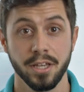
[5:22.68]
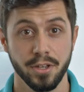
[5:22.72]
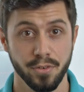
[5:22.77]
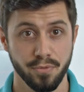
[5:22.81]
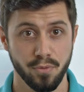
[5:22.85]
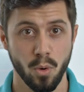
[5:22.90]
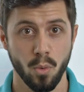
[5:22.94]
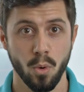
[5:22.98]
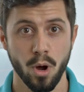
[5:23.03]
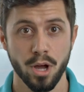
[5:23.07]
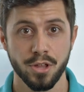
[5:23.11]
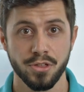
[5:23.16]
you
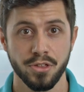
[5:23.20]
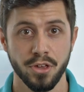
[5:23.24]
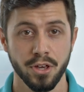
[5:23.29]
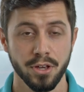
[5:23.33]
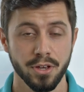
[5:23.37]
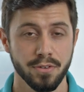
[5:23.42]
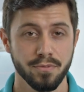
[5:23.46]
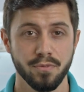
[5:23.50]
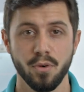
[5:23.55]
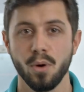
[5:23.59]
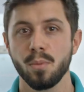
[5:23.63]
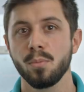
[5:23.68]
for watching.
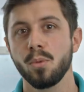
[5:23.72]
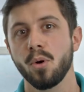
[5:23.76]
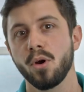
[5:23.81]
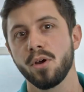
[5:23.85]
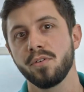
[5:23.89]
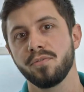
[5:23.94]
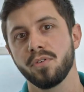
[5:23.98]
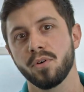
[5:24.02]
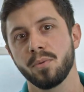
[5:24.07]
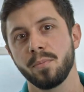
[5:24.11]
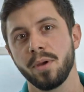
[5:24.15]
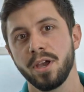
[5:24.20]
For more
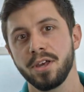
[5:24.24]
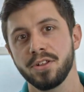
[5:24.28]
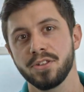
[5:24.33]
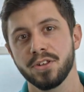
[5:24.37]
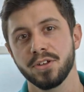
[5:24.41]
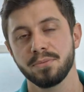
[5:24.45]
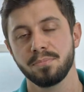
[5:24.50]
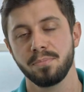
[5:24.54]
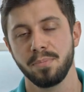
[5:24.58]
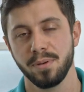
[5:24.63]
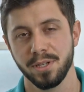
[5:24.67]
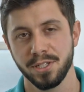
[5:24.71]

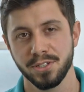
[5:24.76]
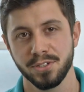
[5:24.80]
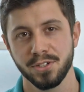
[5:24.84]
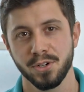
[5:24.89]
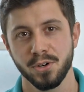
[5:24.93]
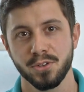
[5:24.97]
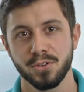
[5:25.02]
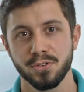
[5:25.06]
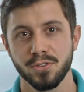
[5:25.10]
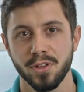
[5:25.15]
information, please go to